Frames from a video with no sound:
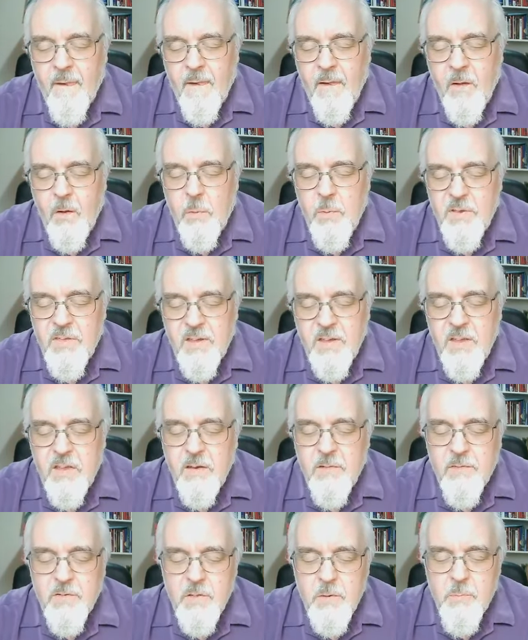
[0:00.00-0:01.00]
Lord, we thank
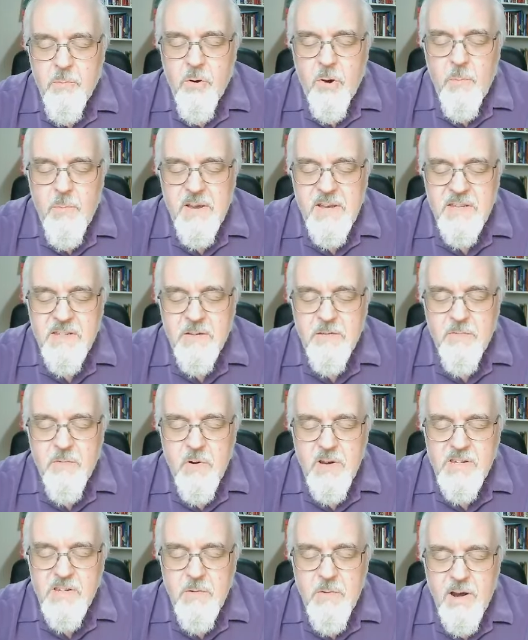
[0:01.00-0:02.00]
you for the promise of
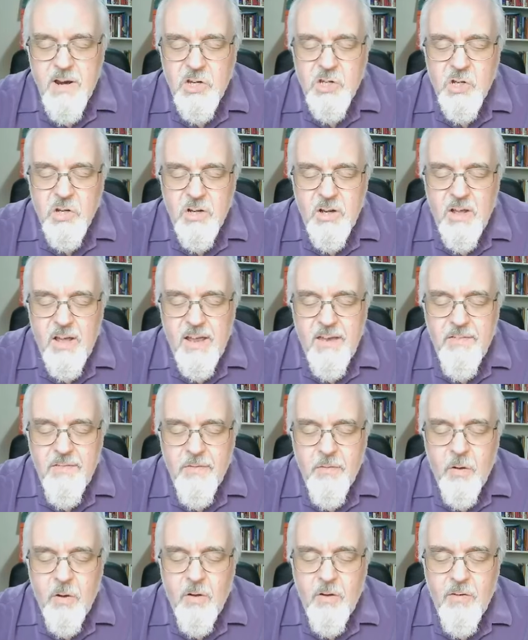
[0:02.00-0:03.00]
resurrection
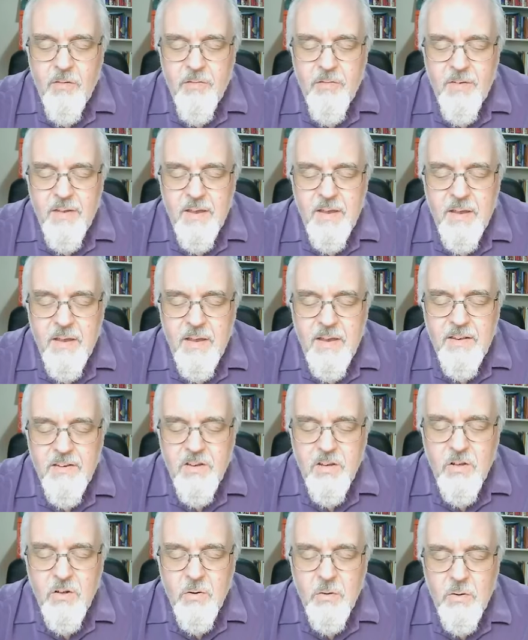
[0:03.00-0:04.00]
life, of
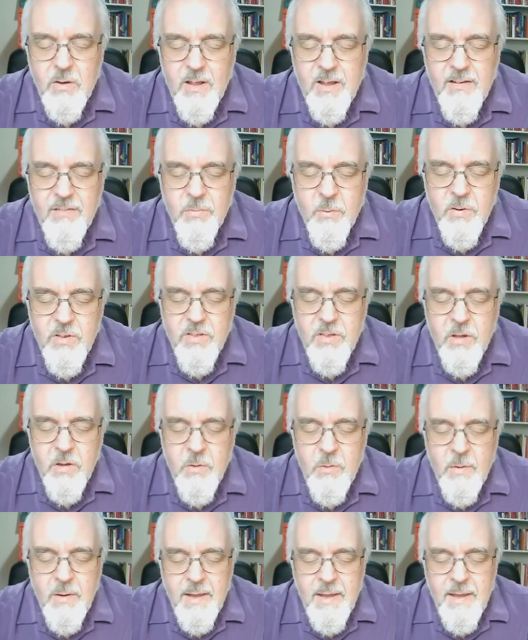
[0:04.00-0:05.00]
eternal life with
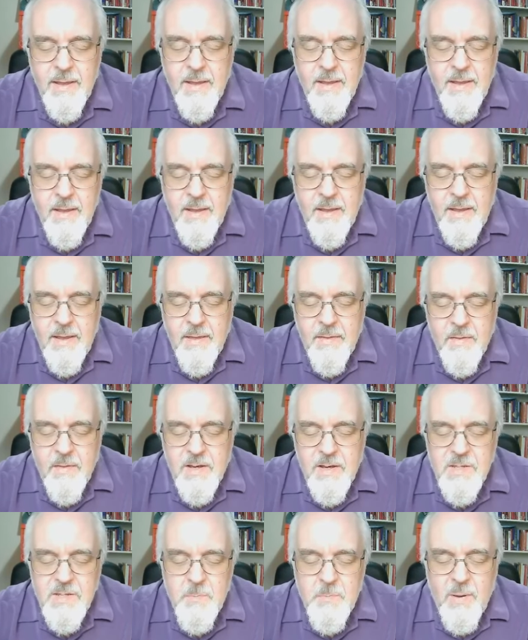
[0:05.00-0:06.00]
you, that
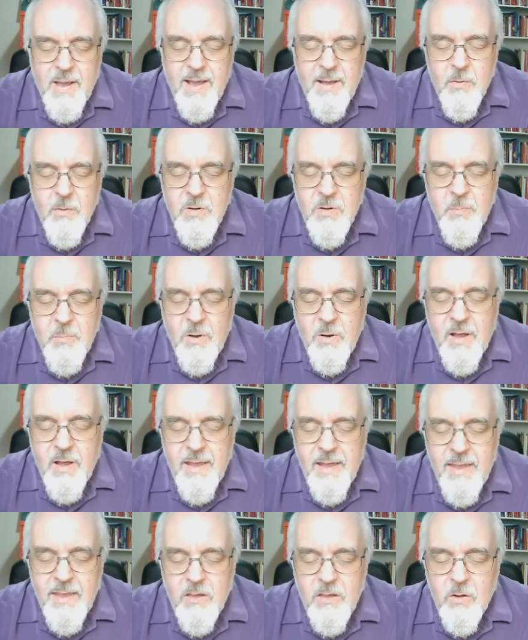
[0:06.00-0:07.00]
is bound by
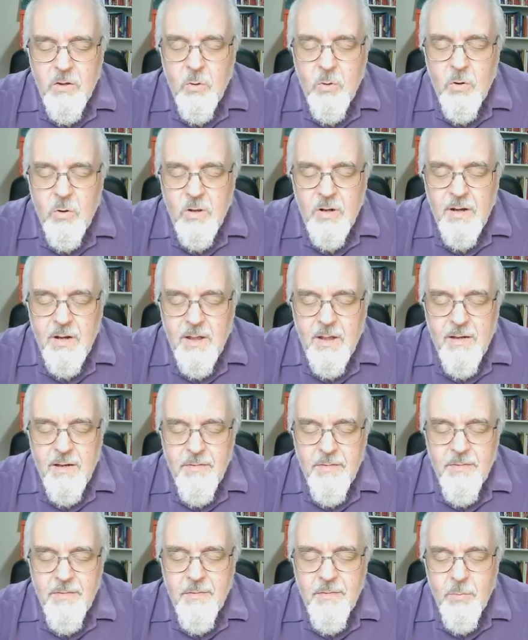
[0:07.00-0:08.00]
your
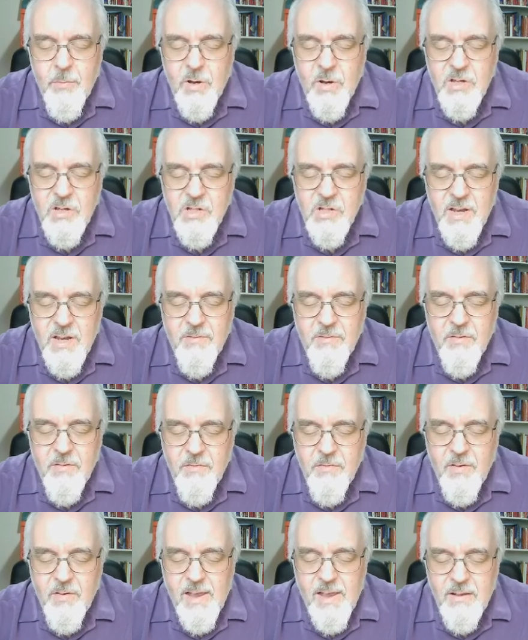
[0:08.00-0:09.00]
love, which never
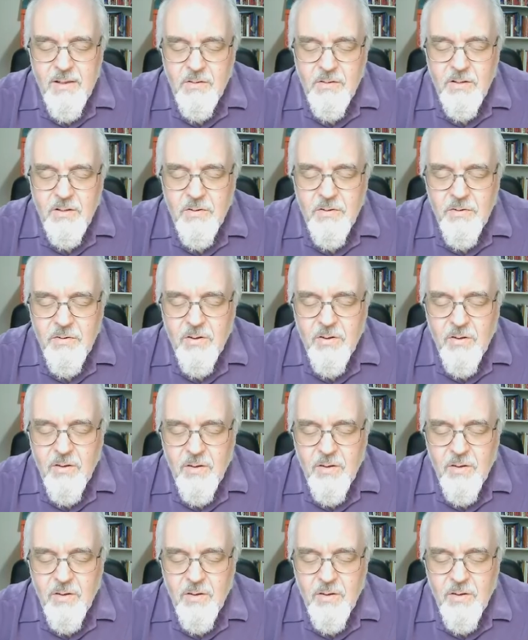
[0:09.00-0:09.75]
fails.